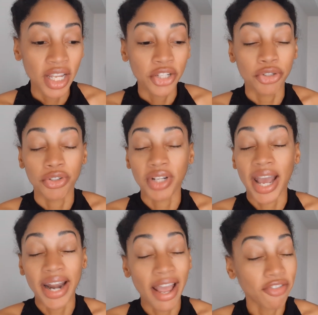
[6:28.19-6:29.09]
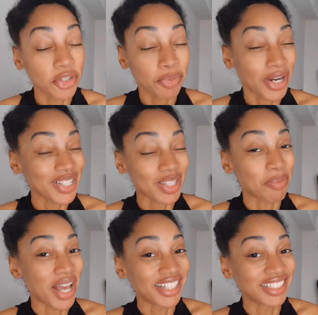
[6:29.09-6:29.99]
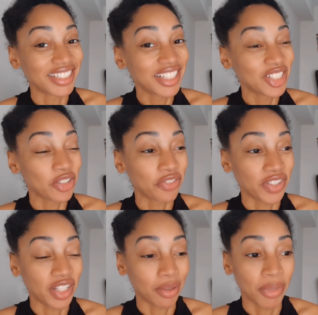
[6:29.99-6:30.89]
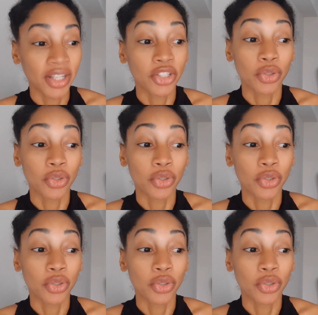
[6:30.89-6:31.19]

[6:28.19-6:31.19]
you do not have to press the button to film.